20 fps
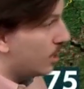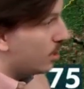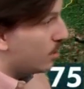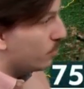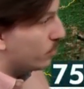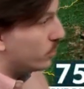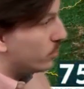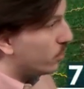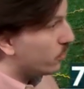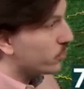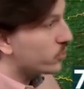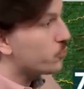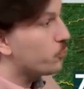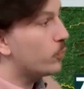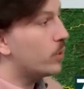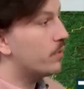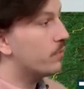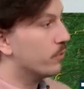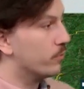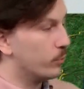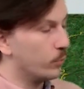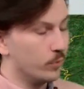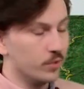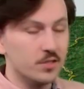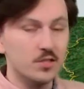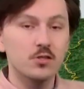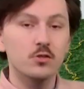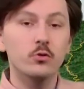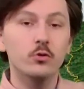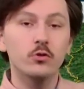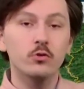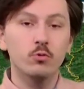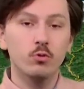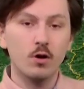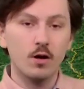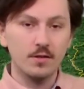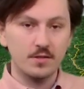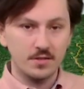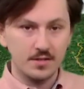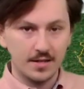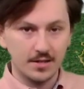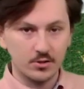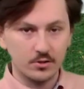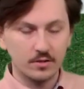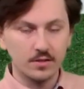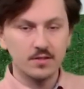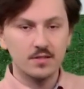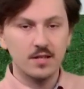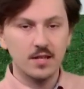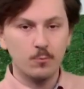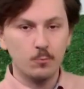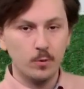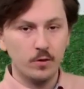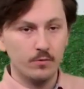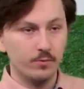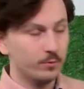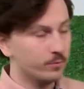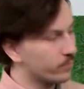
But notice Weaverville. This is a good cross-section. Let's take Weaverville,